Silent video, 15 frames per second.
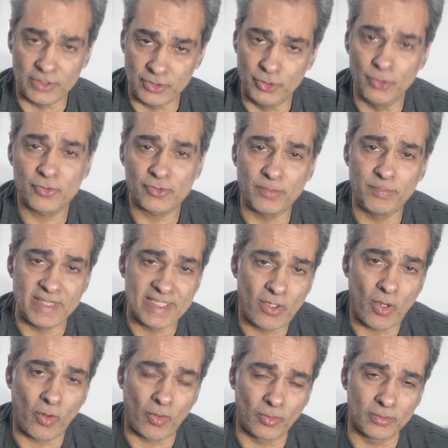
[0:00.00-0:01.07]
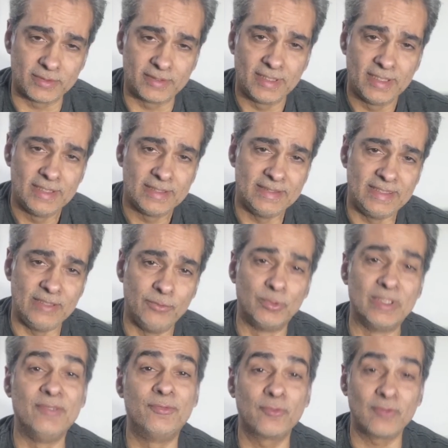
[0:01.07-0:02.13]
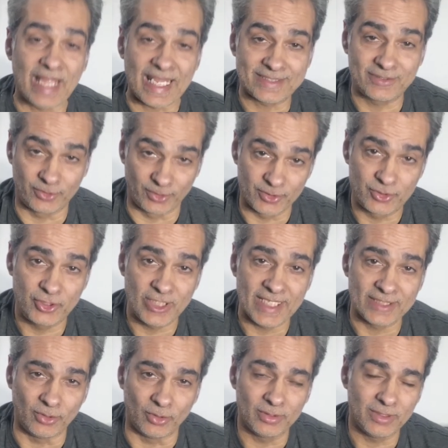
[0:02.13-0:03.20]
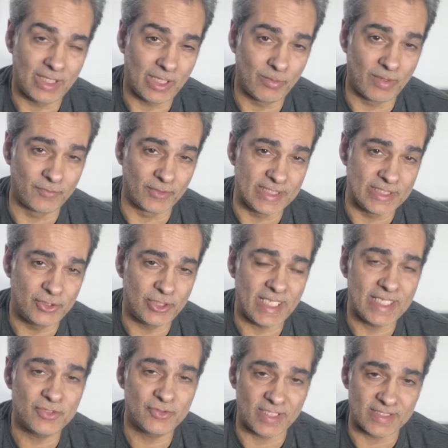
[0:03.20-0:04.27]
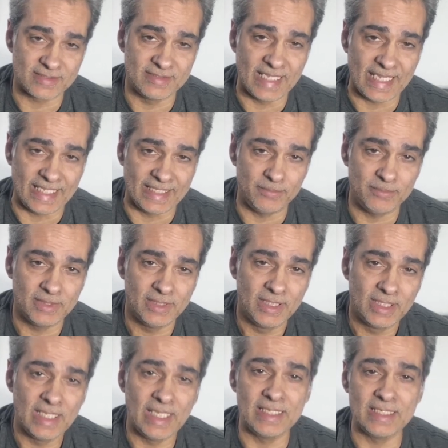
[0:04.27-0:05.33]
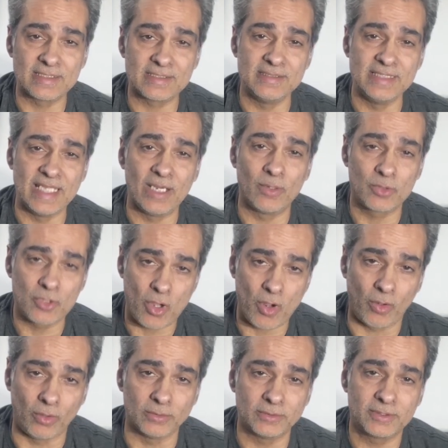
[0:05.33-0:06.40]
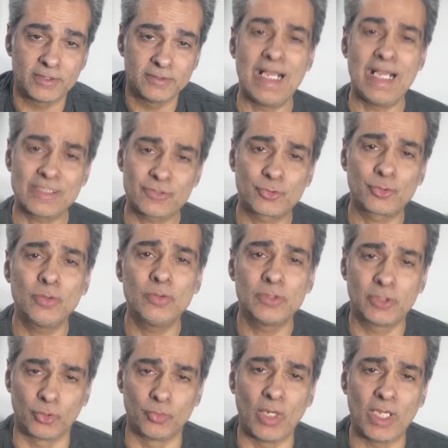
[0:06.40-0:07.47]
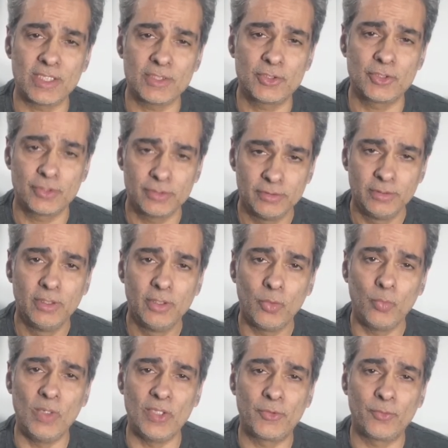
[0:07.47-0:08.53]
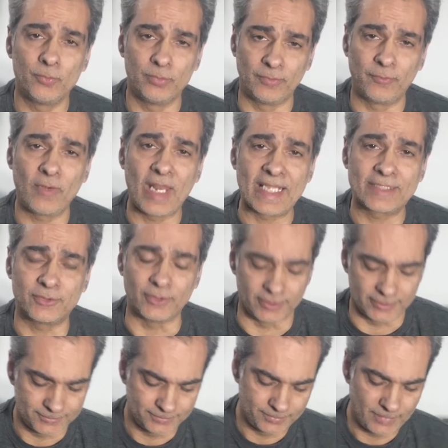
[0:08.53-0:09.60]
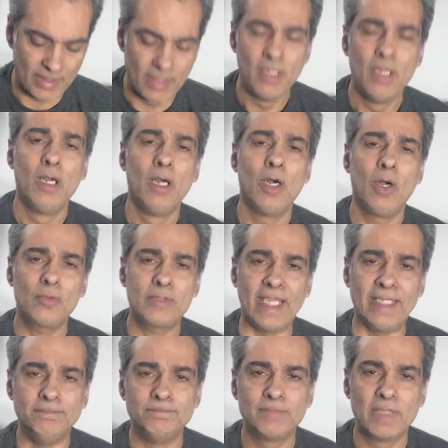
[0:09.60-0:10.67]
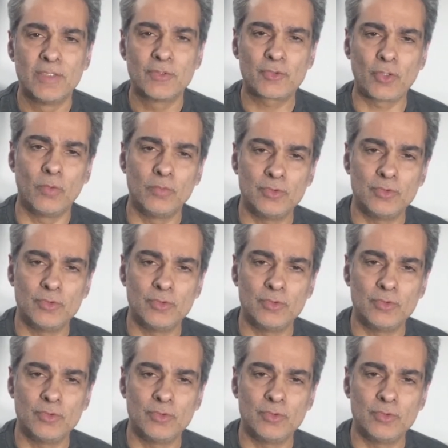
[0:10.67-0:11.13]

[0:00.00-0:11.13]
used to be called the Reflector Channel, however, he changed his name and it's now called Astro Garage with Reflector. Okay, so